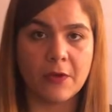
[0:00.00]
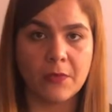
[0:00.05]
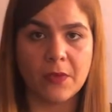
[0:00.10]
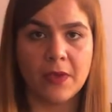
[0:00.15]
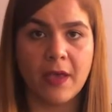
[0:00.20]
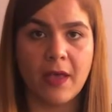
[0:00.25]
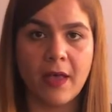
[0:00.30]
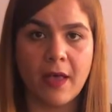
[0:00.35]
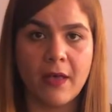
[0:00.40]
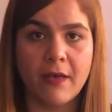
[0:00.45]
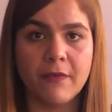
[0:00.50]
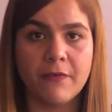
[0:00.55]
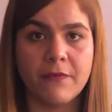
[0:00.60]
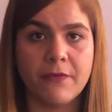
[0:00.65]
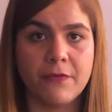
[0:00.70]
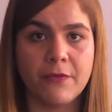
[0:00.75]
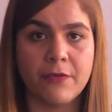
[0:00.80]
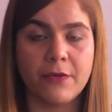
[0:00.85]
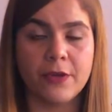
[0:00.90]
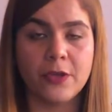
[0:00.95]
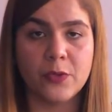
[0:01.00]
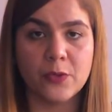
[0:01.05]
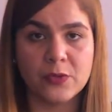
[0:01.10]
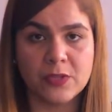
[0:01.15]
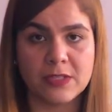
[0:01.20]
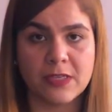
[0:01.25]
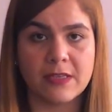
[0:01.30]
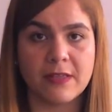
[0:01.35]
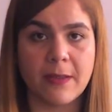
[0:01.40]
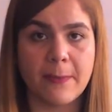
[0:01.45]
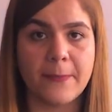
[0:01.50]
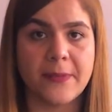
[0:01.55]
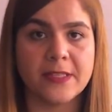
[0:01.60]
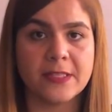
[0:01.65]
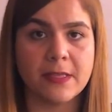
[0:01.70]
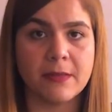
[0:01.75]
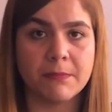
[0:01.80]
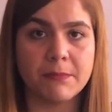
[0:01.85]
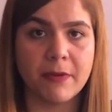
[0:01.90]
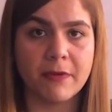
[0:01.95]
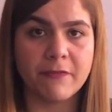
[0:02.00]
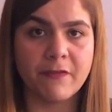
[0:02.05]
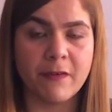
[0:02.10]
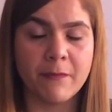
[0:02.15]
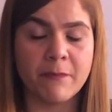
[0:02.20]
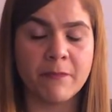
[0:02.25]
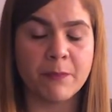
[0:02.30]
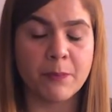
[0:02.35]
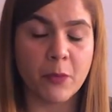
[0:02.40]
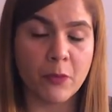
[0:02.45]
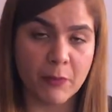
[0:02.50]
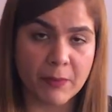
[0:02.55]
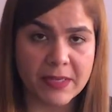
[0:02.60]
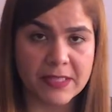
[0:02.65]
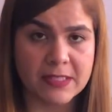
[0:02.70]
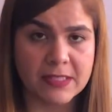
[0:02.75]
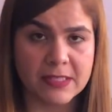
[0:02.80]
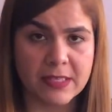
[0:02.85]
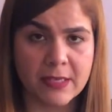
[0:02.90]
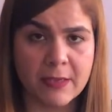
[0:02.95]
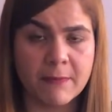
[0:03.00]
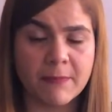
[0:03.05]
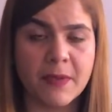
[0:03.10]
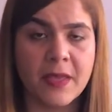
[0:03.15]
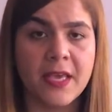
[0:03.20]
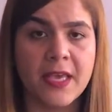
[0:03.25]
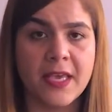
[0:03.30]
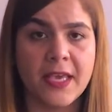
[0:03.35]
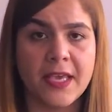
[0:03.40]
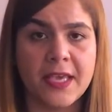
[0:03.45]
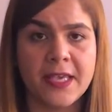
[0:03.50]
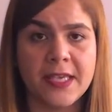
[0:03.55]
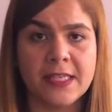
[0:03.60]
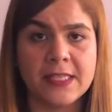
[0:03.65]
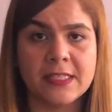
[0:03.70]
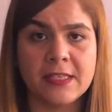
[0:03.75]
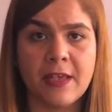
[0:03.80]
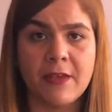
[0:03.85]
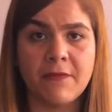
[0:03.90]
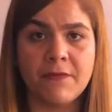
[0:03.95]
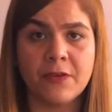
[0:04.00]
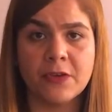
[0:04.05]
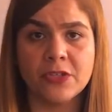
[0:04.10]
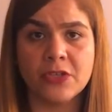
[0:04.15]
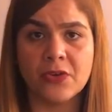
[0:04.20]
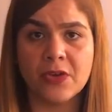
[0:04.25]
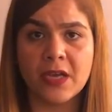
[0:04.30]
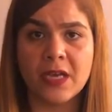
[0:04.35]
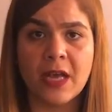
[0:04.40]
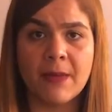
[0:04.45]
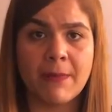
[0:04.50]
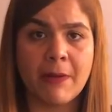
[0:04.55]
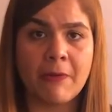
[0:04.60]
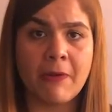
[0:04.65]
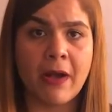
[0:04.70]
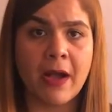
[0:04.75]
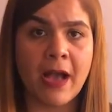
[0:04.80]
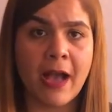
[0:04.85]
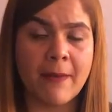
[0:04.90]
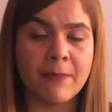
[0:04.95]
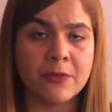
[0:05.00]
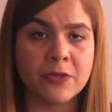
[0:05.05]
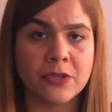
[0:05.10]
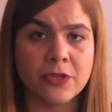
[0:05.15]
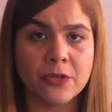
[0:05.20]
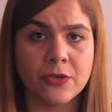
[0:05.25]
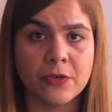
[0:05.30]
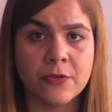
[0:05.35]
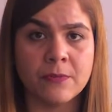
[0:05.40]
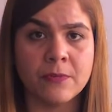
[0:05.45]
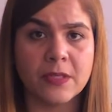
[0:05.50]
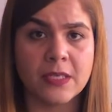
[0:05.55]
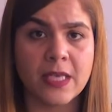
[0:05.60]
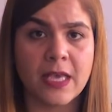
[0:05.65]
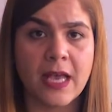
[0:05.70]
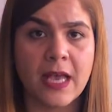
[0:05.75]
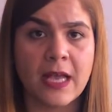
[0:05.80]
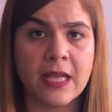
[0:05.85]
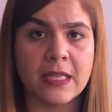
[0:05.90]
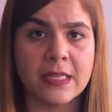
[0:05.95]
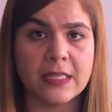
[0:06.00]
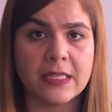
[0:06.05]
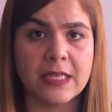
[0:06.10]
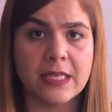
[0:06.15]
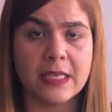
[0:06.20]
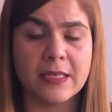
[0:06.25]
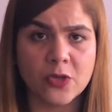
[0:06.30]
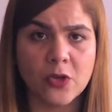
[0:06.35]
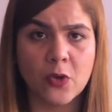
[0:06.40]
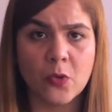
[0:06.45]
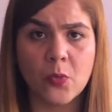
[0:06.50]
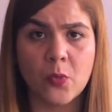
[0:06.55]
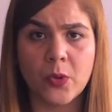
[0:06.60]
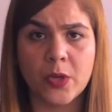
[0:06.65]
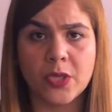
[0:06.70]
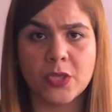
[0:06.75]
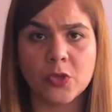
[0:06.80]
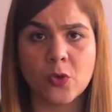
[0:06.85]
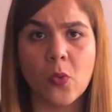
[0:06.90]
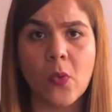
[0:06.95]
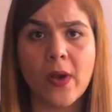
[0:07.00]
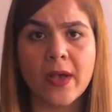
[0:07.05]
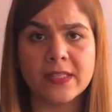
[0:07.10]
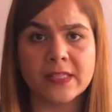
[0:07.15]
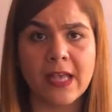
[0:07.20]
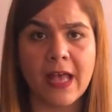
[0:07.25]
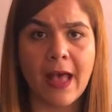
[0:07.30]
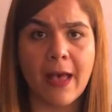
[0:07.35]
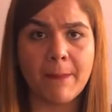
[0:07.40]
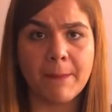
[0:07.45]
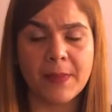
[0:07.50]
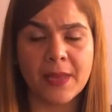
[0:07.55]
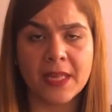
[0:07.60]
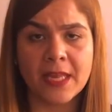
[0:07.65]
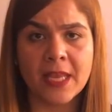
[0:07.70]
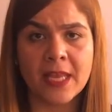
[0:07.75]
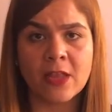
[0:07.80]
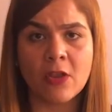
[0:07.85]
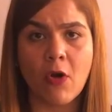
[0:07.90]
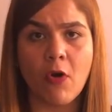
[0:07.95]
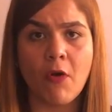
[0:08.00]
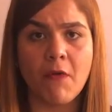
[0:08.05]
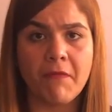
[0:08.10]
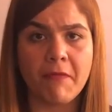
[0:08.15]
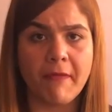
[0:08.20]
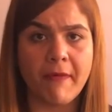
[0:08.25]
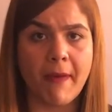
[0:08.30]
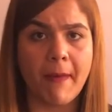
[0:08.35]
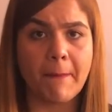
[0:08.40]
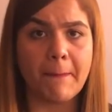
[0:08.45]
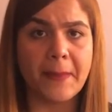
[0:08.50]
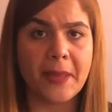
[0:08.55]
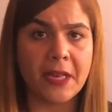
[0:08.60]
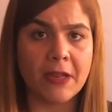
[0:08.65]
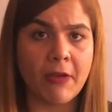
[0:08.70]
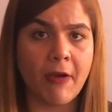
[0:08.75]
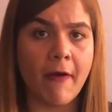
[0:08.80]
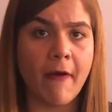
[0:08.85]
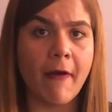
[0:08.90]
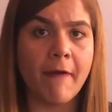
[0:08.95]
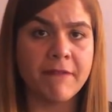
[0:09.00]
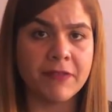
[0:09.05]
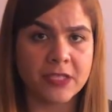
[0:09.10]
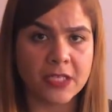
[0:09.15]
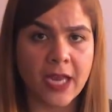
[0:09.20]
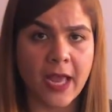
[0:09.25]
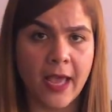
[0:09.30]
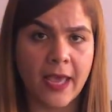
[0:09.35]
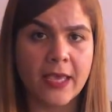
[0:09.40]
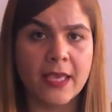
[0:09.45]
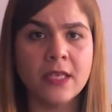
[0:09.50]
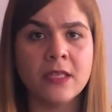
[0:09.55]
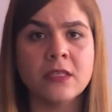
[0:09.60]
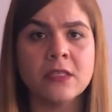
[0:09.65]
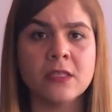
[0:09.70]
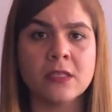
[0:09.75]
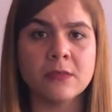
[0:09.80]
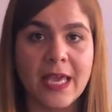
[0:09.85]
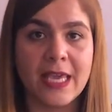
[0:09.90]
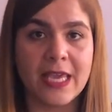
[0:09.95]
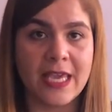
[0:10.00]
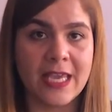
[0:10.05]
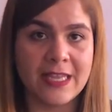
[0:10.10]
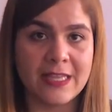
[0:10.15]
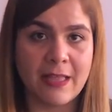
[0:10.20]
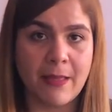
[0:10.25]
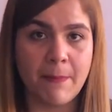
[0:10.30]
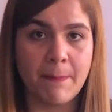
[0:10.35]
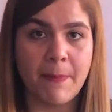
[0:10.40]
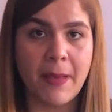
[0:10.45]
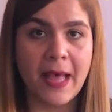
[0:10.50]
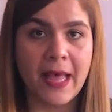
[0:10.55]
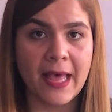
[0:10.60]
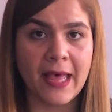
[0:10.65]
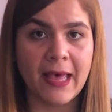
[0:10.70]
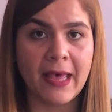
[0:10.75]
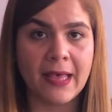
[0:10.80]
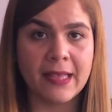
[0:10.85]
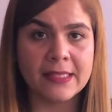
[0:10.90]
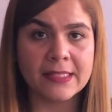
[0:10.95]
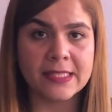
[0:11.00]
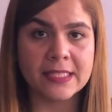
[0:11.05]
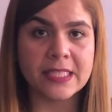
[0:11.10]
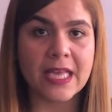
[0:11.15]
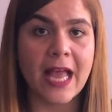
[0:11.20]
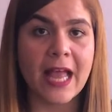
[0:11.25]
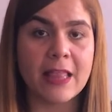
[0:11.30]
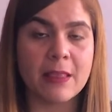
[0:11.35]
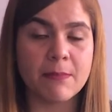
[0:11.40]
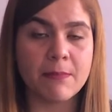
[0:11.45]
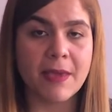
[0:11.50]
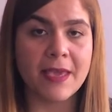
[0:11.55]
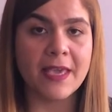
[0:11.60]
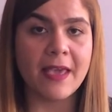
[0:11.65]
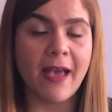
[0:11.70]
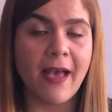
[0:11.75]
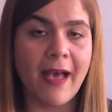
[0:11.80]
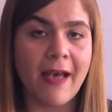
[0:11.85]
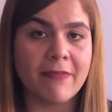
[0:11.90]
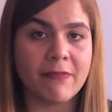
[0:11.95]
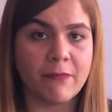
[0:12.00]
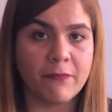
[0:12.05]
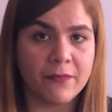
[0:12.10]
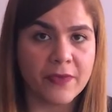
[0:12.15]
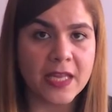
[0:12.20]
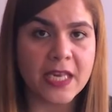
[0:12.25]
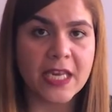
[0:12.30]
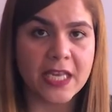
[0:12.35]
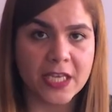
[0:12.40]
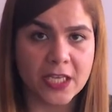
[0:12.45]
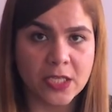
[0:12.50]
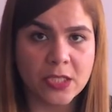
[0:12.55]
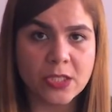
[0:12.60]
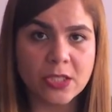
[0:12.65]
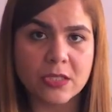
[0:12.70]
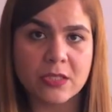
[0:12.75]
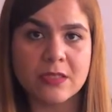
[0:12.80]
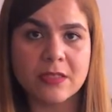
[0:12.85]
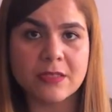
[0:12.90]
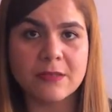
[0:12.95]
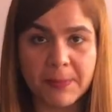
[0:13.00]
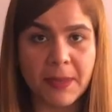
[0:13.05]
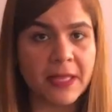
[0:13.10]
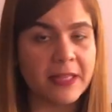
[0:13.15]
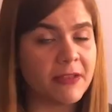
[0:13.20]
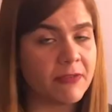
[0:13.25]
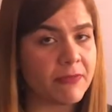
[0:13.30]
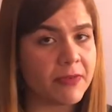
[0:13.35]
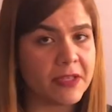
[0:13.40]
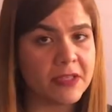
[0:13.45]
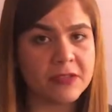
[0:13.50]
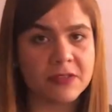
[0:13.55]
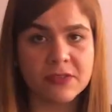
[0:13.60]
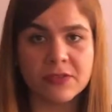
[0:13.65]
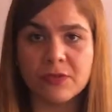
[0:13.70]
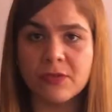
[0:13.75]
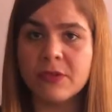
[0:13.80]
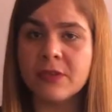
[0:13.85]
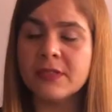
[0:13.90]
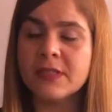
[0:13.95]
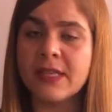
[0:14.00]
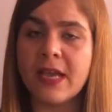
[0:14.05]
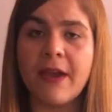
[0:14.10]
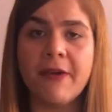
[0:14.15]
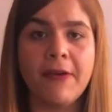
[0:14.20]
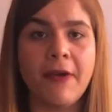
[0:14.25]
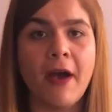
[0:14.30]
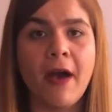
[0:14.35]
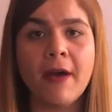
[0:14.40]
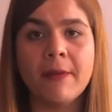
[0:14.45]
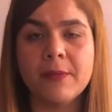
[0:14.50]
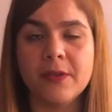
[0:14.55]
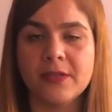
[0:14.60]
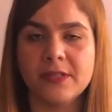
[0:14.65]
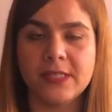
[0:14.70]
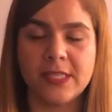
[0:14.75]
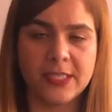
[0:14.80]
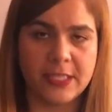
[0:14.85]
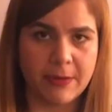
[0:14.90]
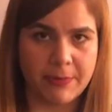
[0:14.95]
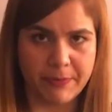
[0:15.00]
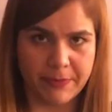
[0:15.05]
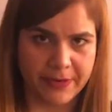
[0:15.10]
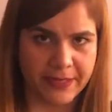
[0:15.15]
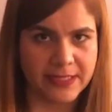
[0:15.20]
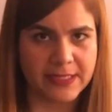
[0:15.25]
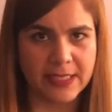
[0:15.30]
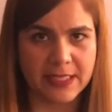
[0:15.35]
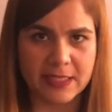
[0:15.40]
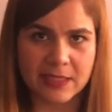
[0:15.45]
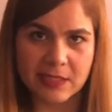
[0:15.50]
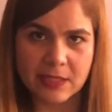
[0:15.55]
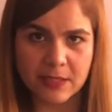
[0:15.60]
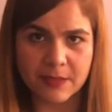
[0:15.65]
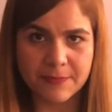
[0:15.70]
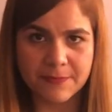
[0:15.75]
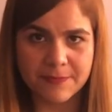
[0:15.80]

we have for using the present perfect progressive is for talking about an action, yeah, which was happening over a period of time in the past and may have finished, but the results are obvious in the present.